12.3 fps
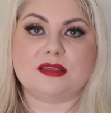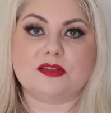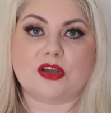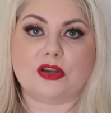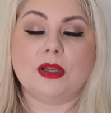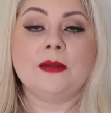
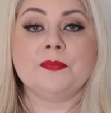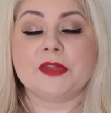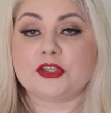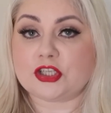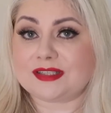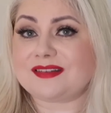So
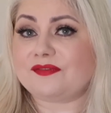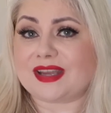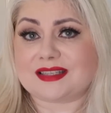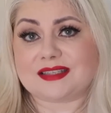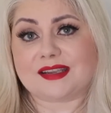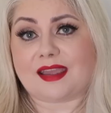just
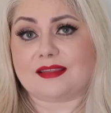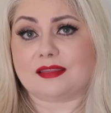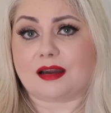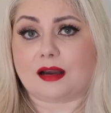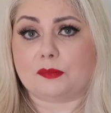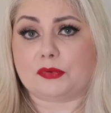investigate
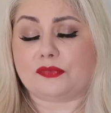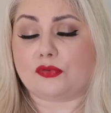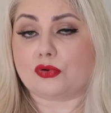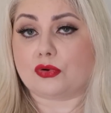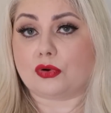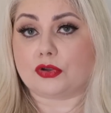that before
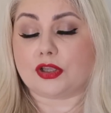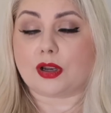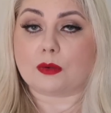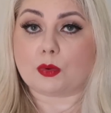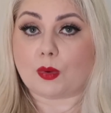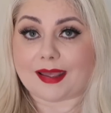you
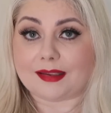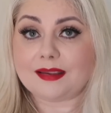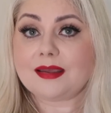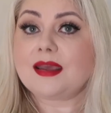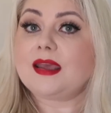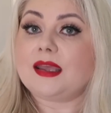go away.